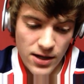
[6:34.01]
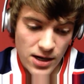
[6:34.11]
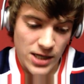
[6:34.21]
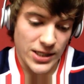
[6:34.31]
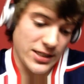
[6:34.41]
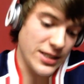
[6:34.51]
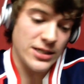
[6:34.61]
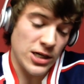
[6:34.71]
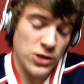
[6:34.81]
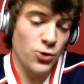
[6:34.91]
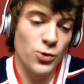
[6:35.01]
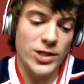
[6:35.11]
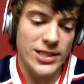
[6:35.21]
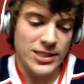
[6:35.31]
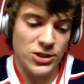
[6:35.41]
uh, like an, a cool
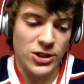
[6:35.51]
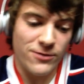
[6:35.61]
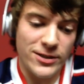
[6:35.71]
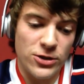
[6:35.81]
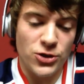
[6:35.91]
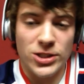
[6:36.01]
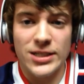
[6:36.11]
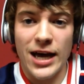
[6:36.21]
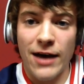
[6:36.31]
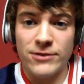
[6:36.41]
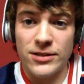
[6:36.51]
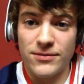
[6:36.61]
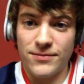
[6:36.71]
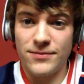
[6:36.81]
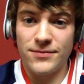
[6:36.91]
E S H L video just to have it
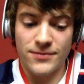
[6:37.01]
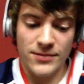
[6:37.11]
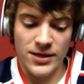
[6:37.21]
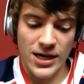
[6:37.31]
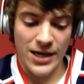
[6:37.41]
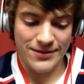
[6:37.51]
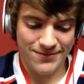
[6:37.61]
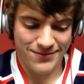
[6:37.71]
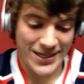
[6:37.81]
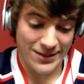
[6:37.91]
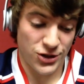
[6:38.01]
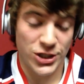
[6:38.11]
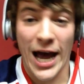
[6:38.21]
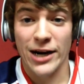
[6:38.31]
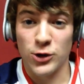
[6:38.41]
uh, get
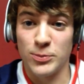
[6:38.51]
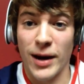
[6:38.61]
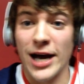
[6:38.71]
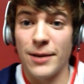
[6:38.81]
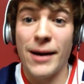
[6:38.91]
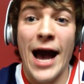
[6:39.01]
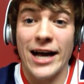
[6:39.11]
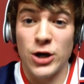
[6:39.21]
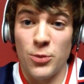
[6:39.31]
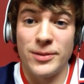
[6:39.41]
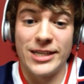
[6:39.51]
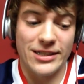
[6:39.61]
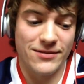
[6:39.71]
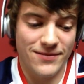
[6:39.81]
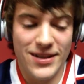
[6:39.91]
shadowed by a pack opening.